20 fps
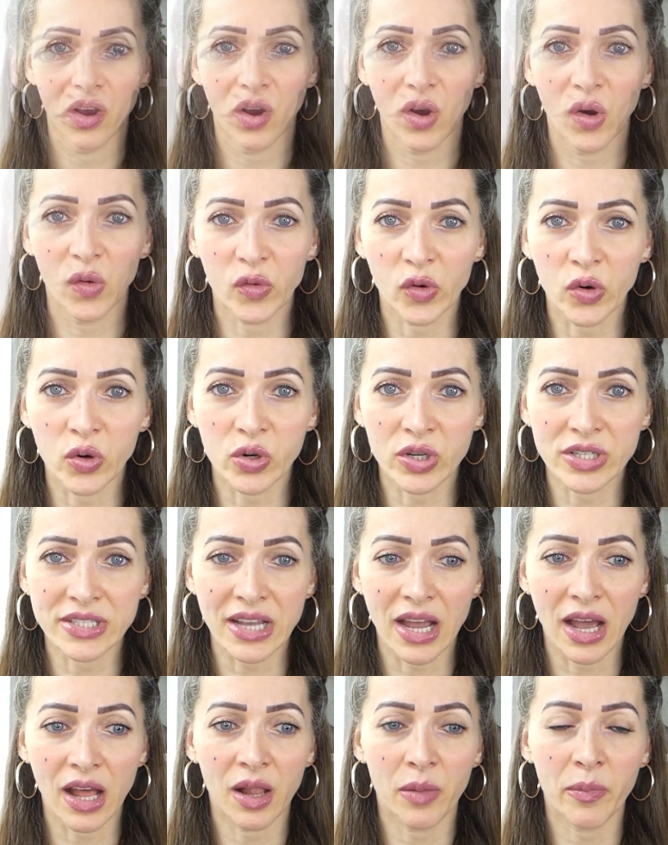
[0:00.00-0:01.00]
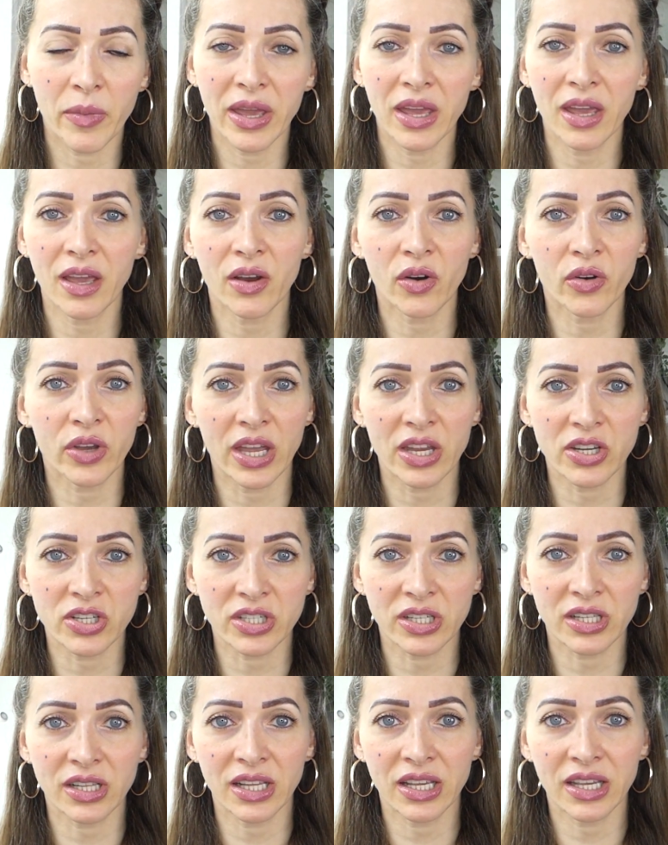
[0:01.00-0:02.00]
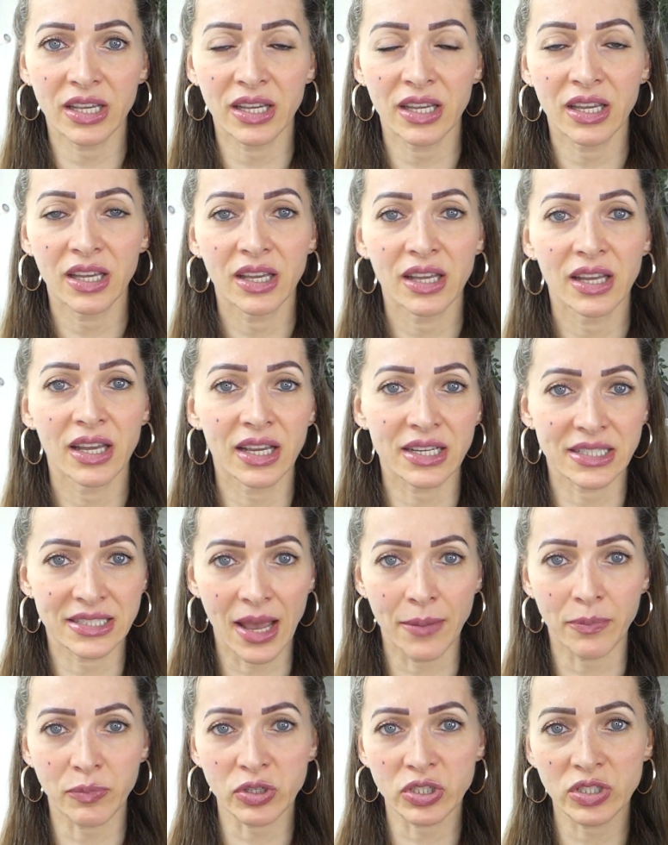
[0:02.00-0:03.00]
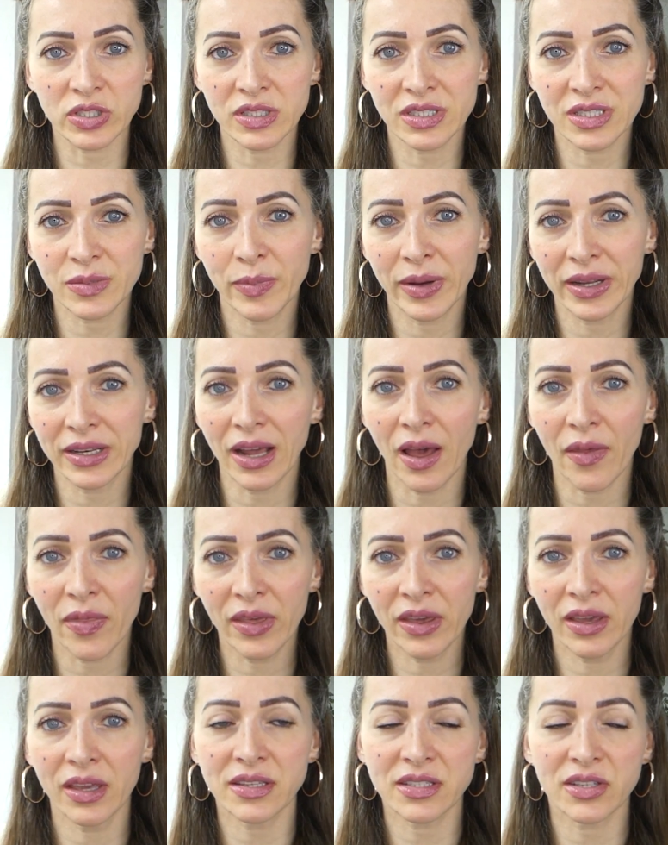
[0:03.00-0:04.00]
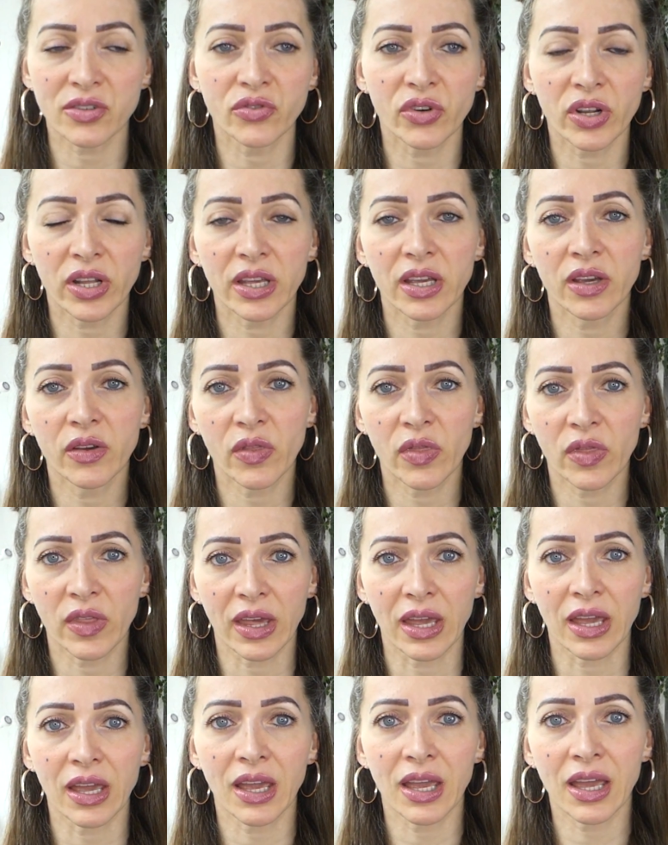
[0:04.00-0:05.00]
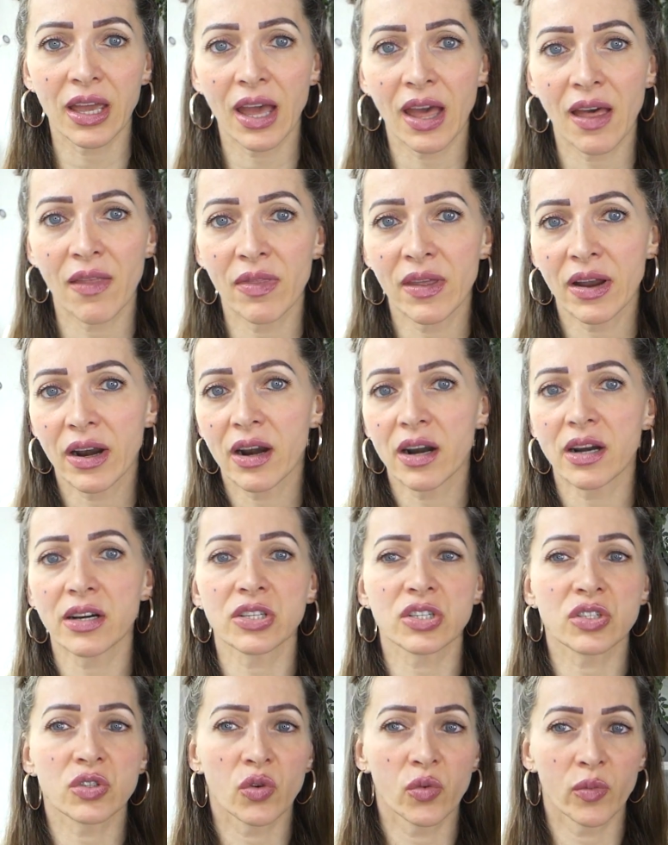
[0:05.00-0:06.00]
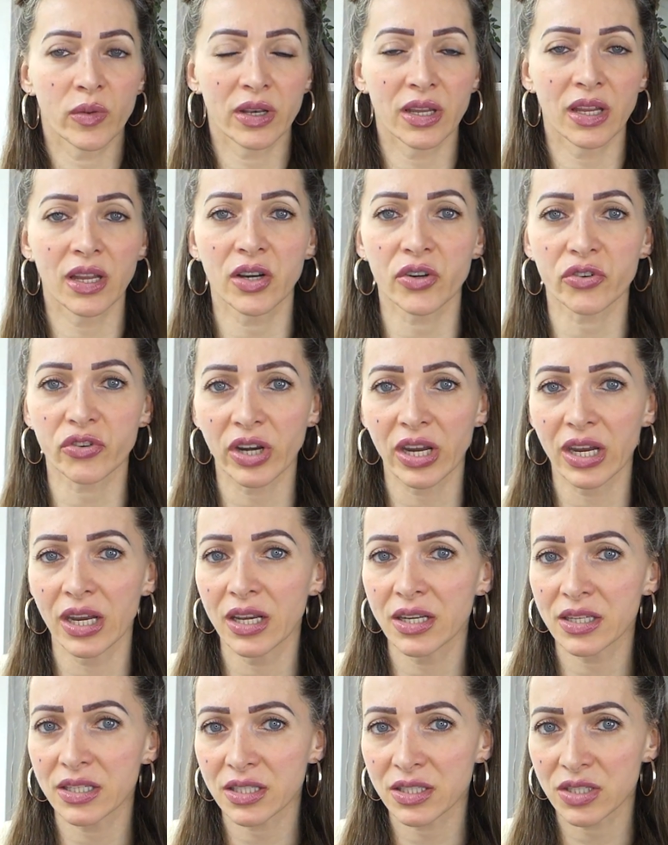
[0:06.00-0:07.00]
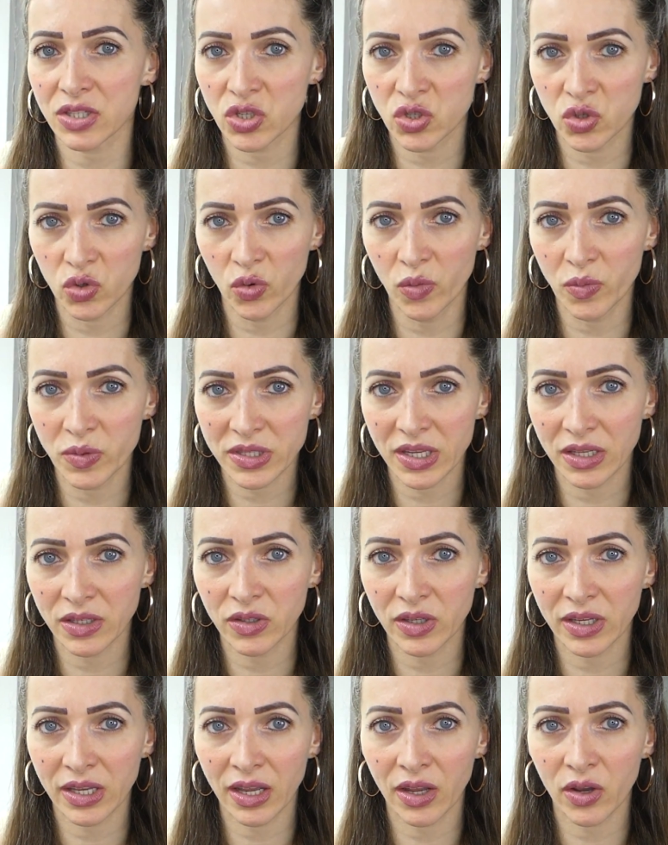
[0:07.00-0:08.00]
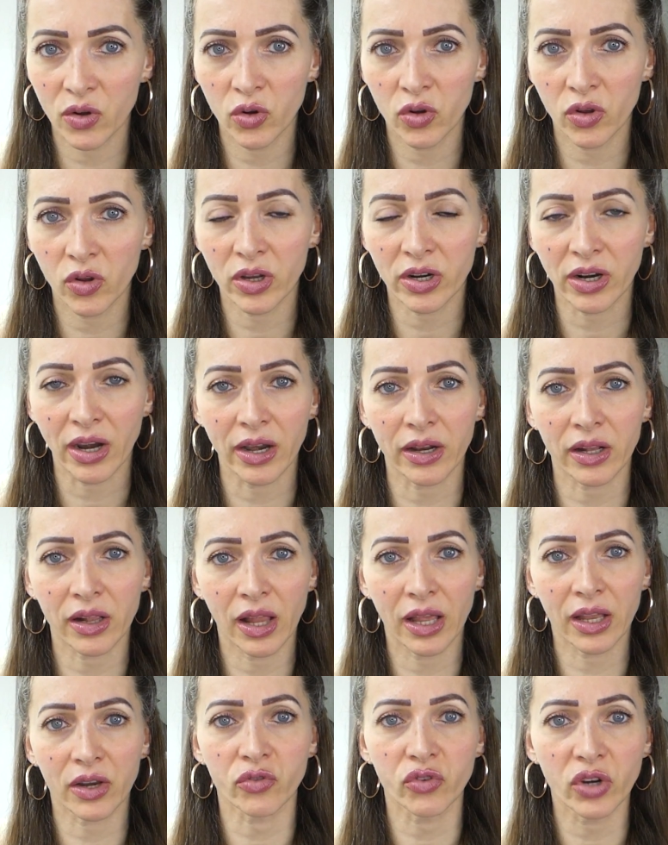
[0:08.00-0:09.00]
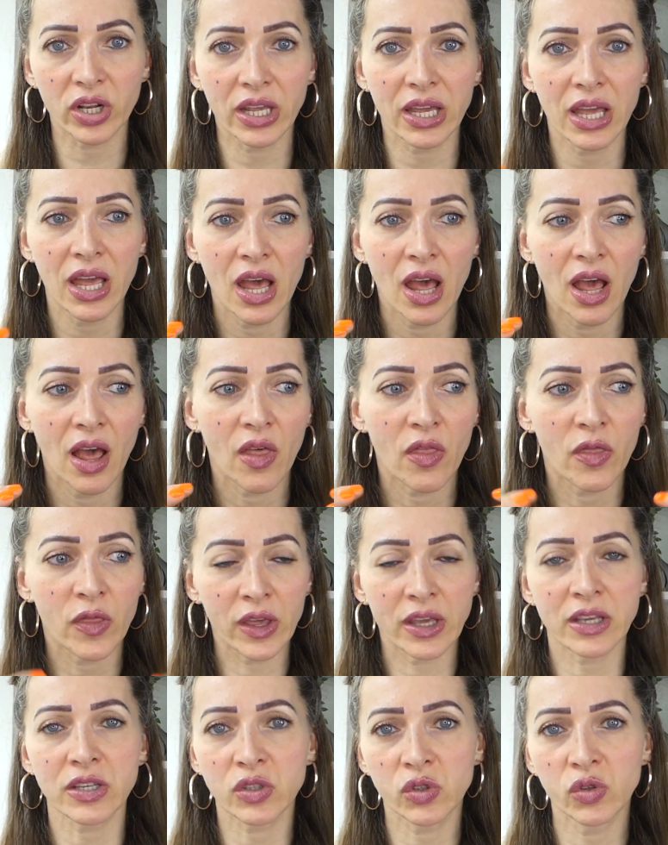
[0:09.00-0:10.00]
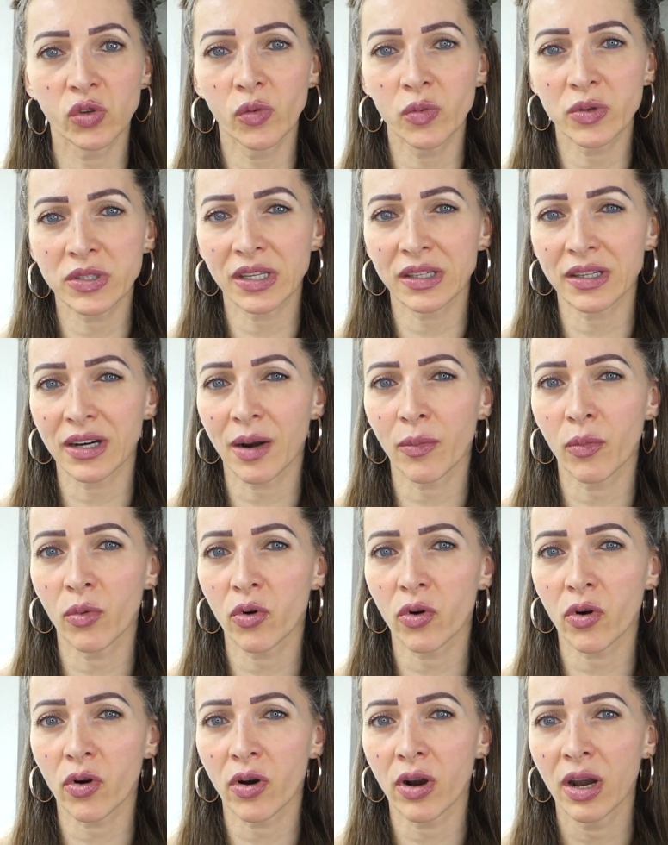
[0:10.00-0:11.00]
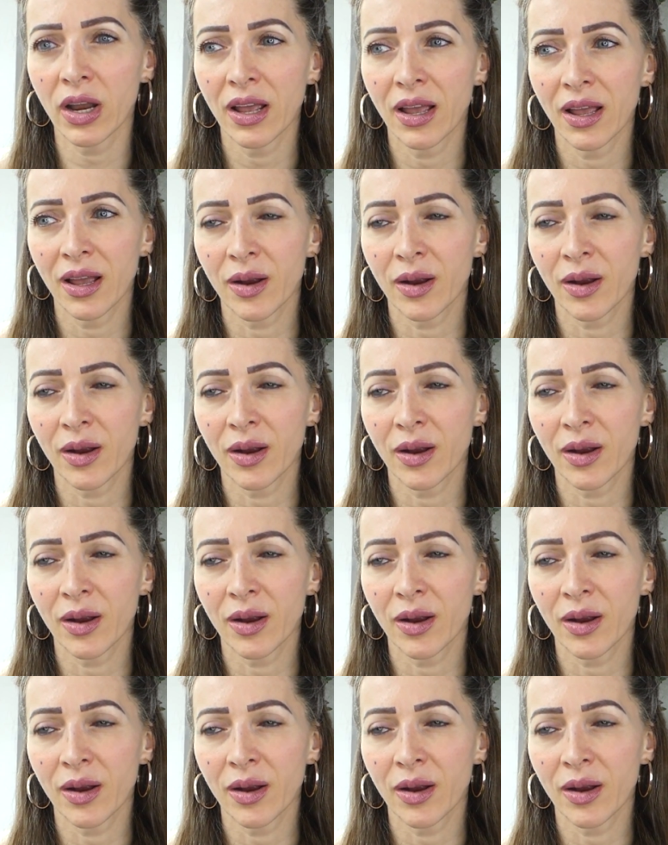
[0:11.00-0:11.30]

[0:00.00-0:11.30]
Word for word: Of course, I'll make occasionally exceptions, but I think it's a really good thing and there are so many great soups that you can cook, like like really thick soups that are more